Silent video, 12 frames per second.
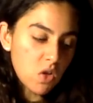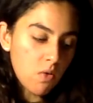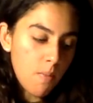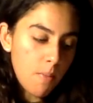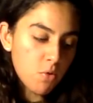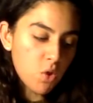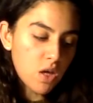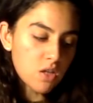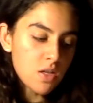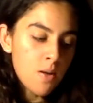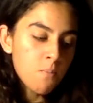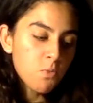I remember
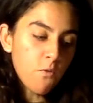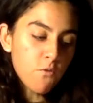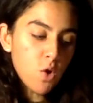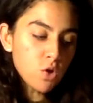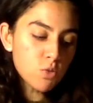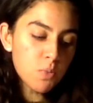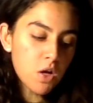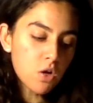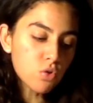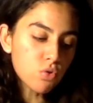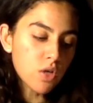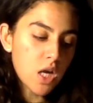this the focus being
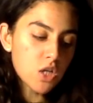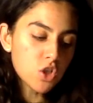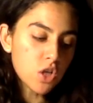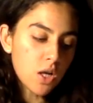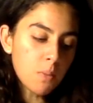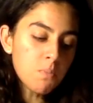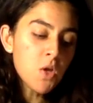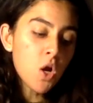on creation,